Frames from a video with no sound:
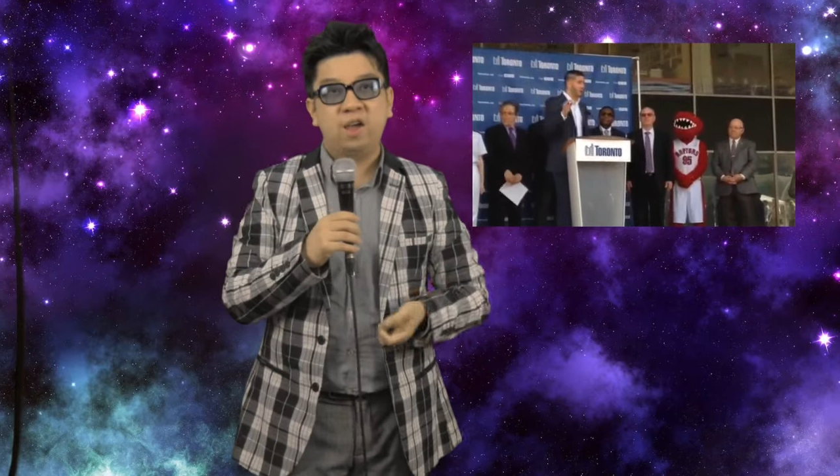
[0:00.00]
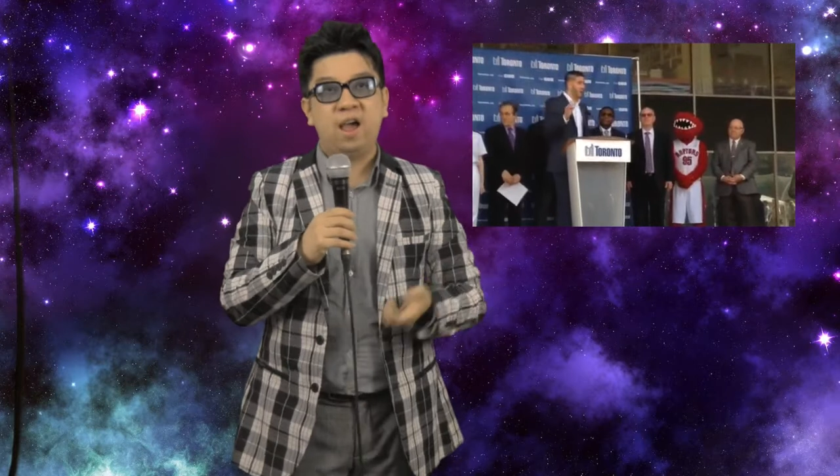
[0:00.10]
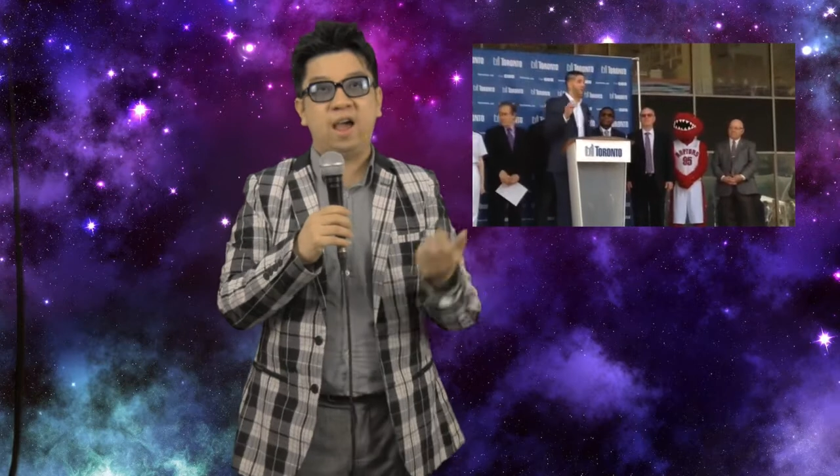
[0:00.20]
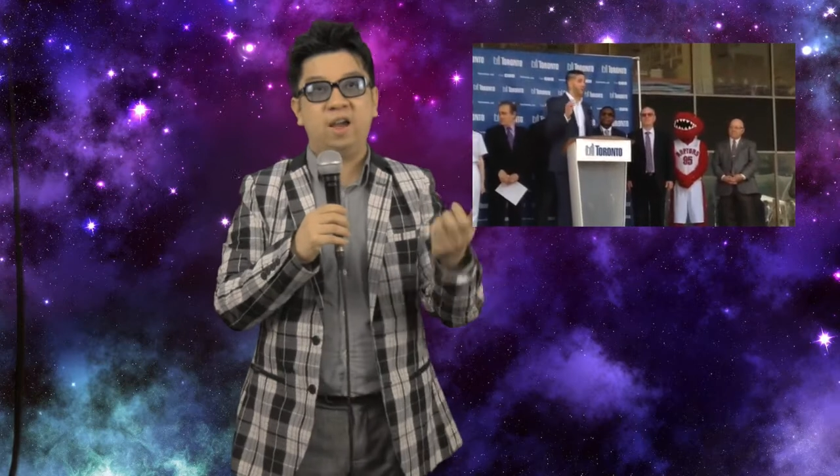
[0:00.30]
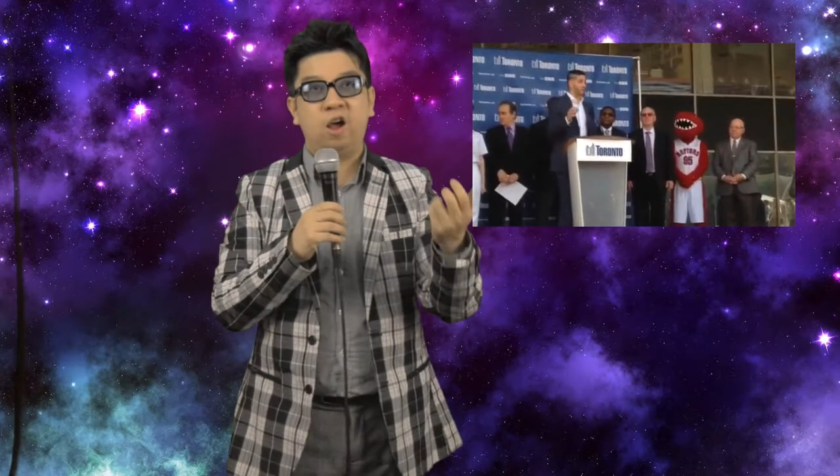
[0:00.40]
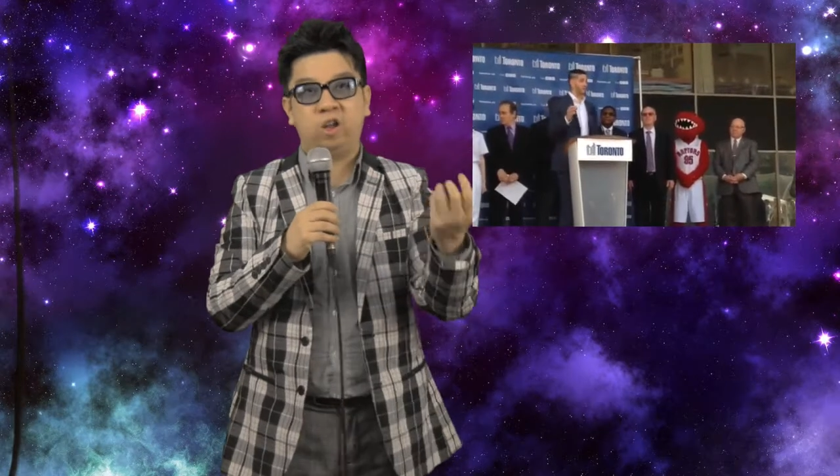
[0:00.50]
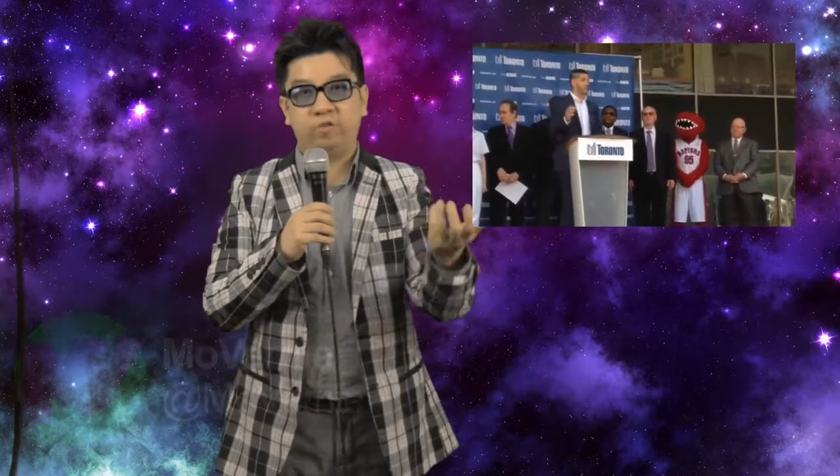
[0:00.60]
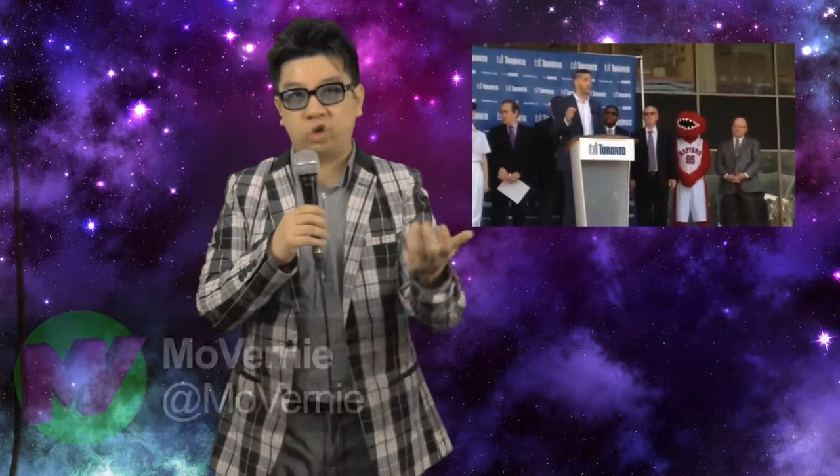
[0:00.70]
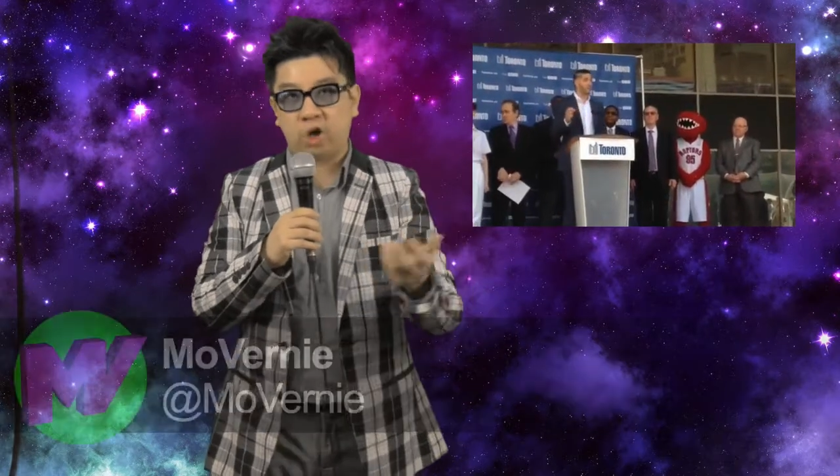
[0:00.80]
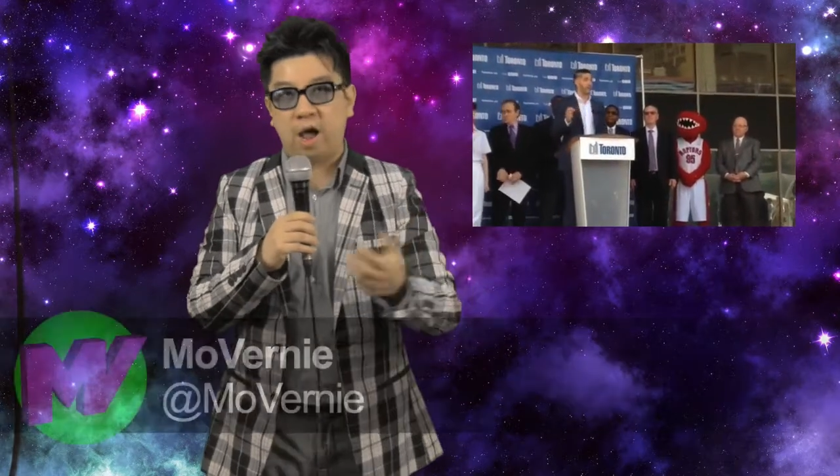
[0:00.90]
And
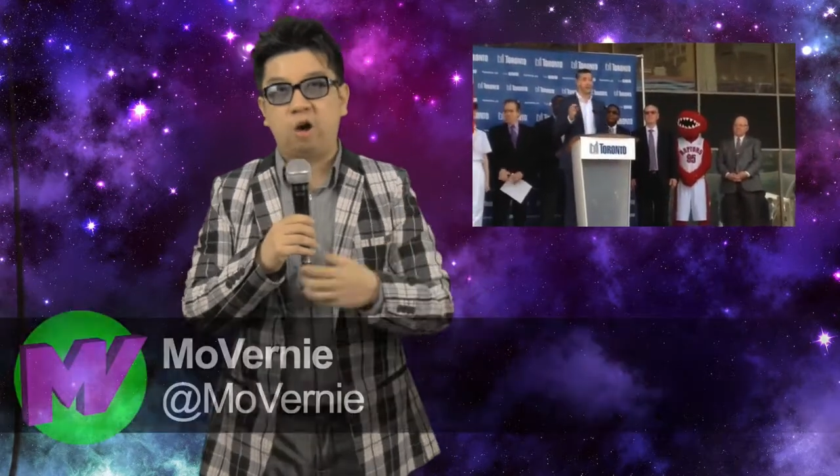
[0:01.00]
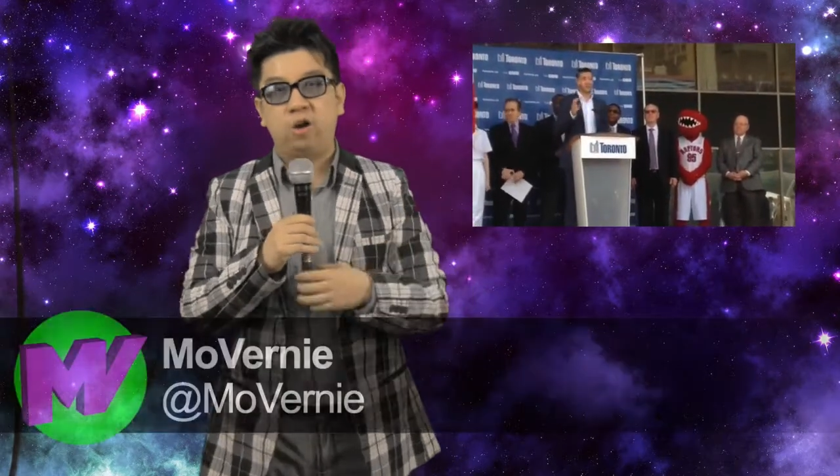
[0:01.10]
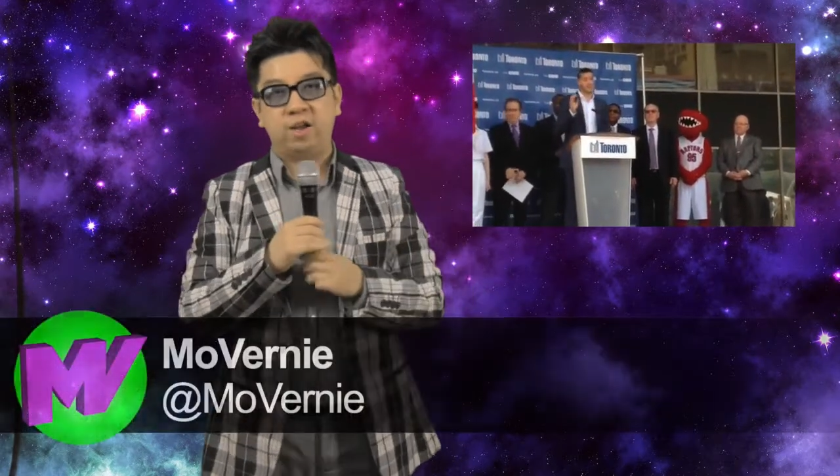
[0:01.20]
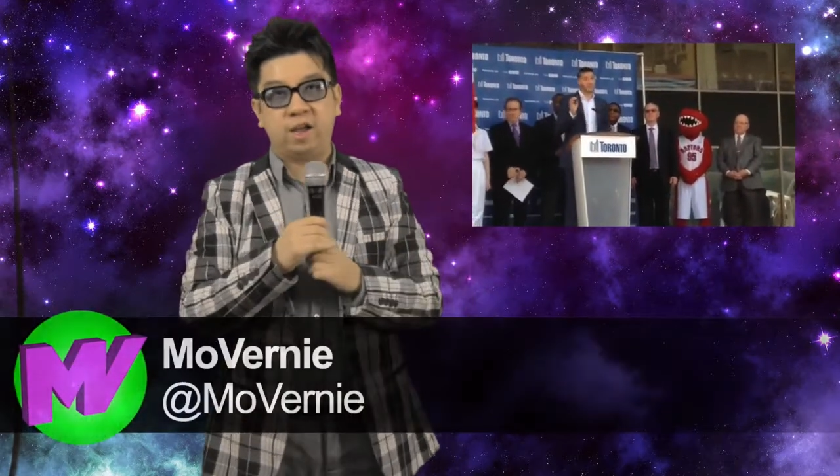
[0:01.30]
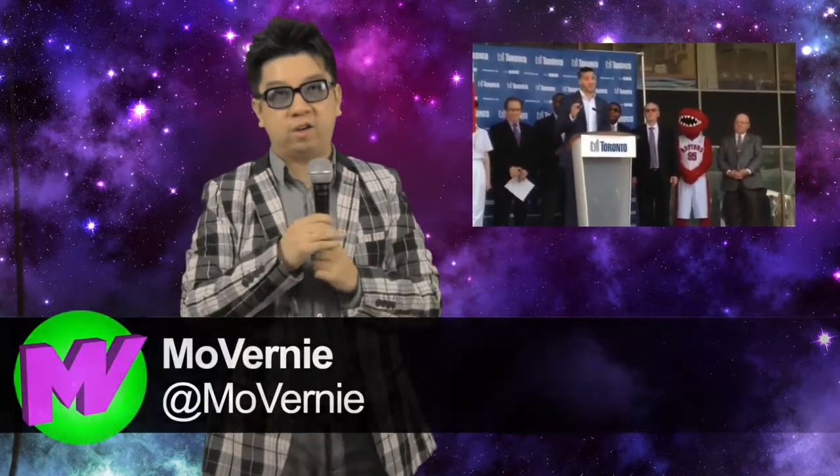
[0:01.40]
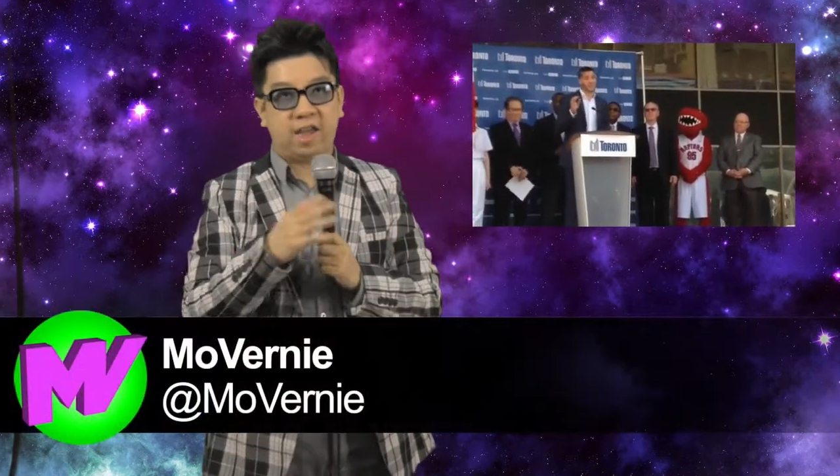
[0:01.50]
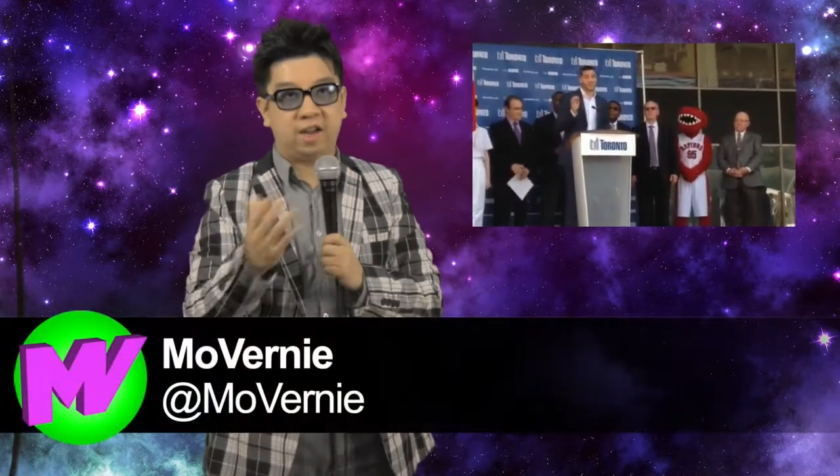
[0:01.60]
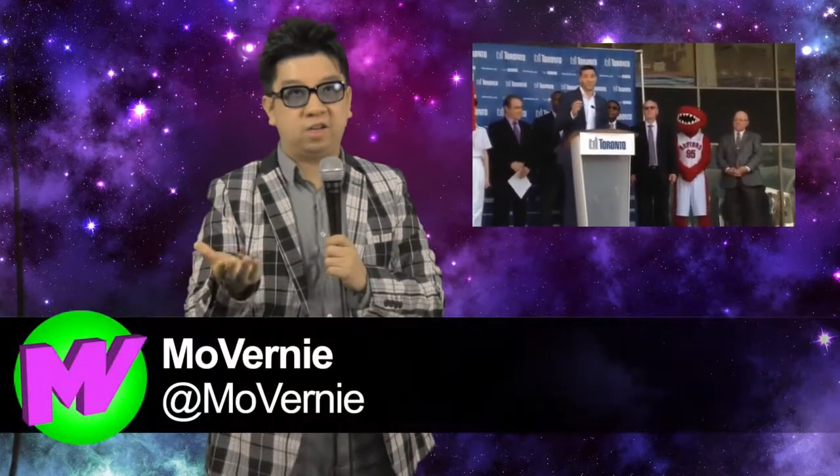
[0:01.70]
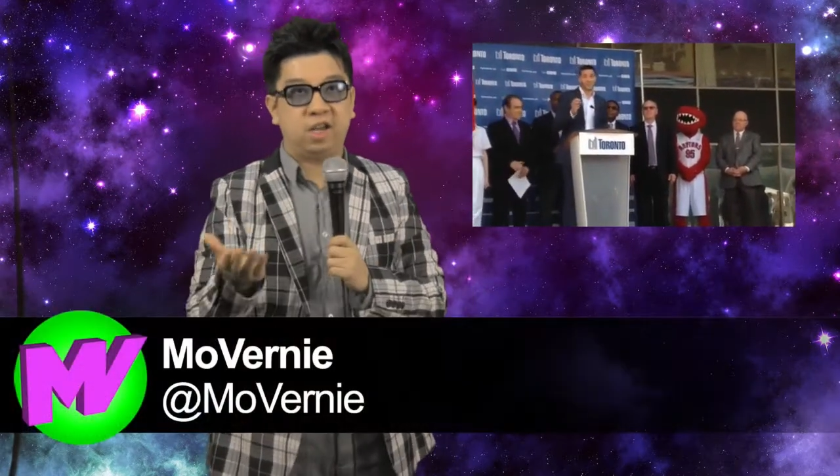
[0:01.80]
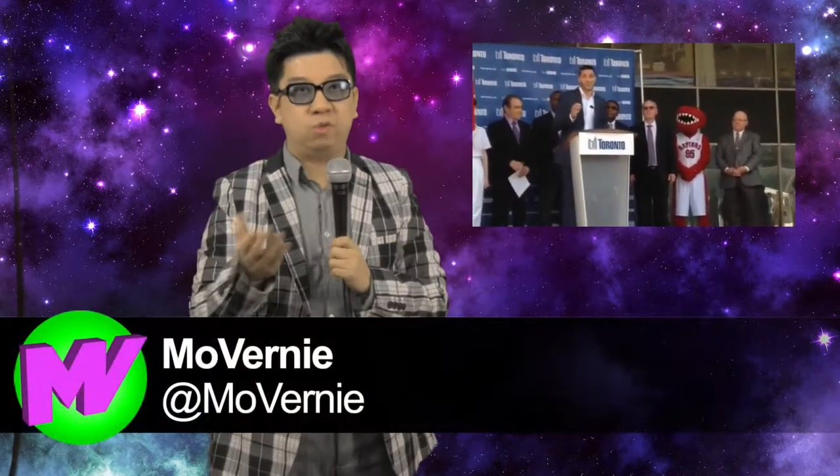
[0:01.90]
Olivia Chow, another
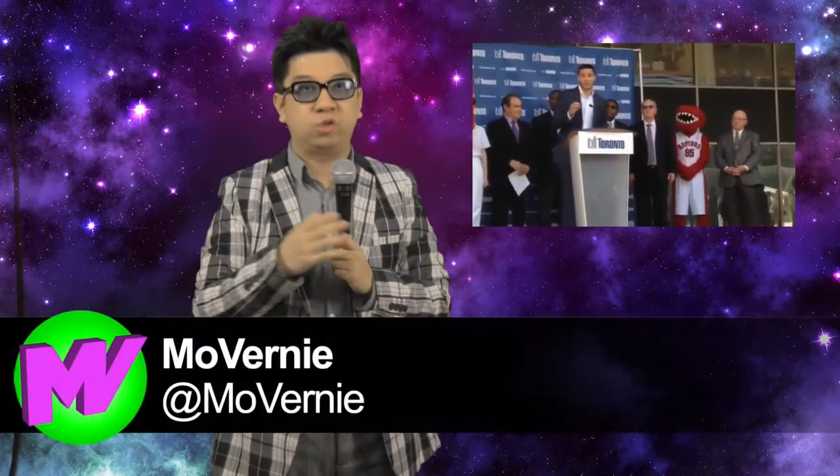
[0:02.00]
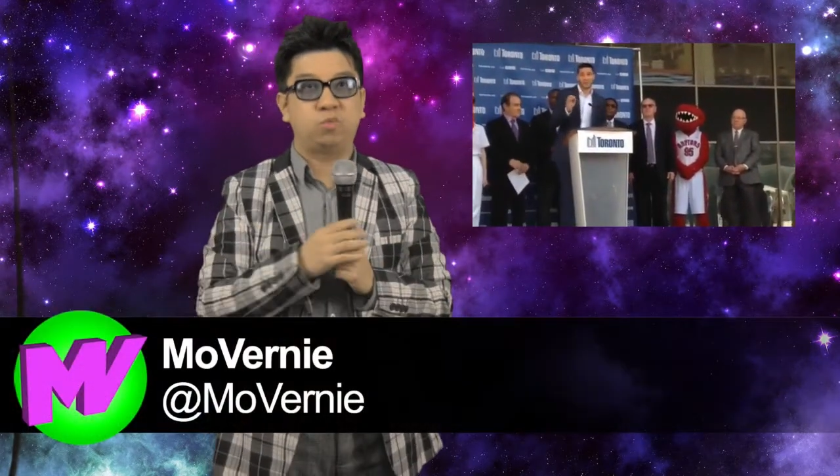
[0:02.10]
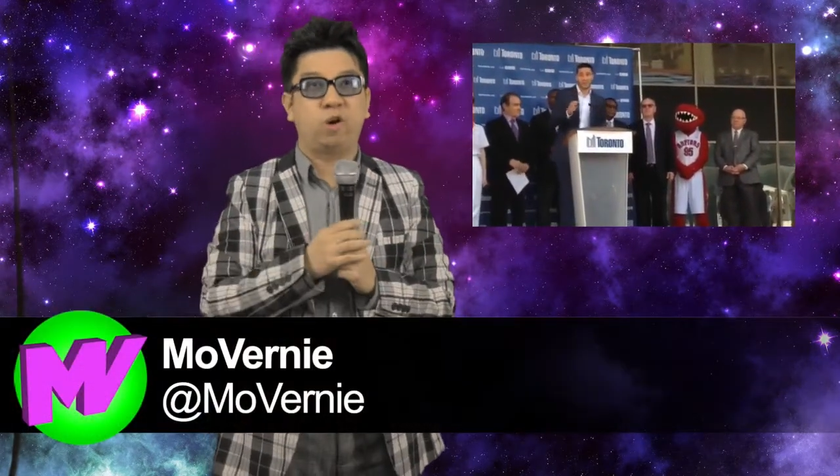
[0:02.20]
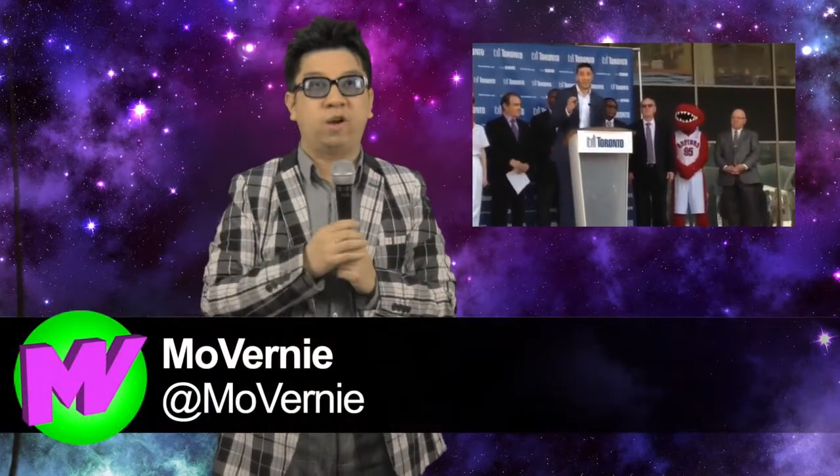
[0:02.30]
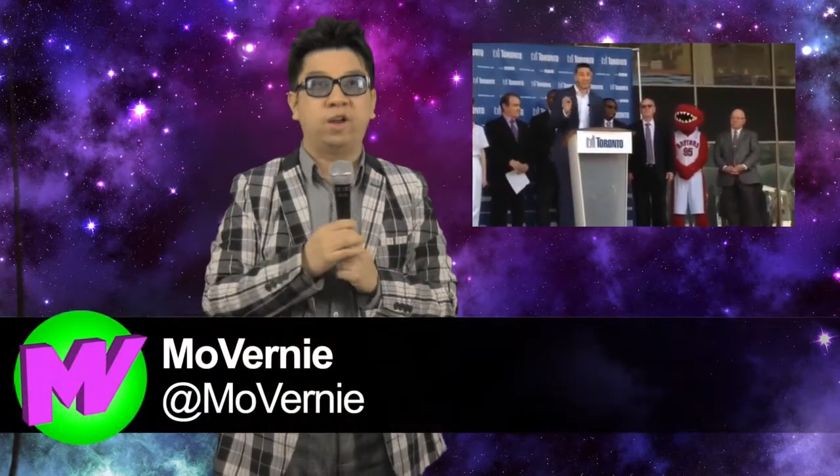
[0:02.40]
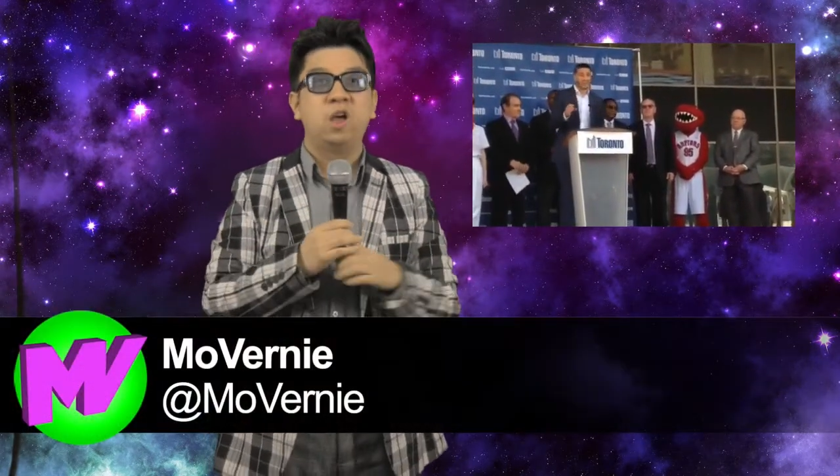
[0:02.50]
candidate, was wearing